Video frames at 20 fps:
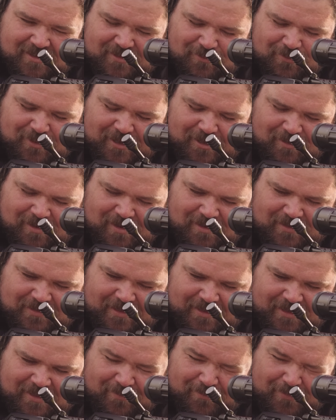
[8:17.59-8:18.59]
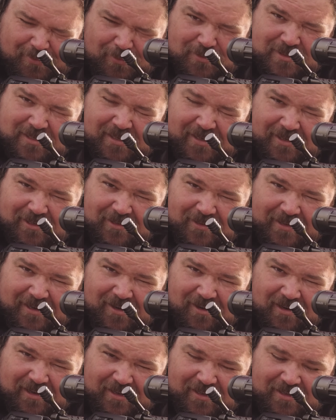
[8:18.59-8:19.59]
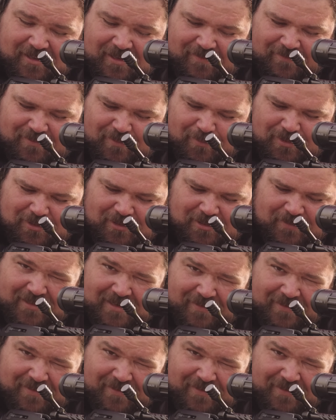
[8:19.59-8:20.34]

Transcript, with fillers: right around kind of the boat tail area of the bullet.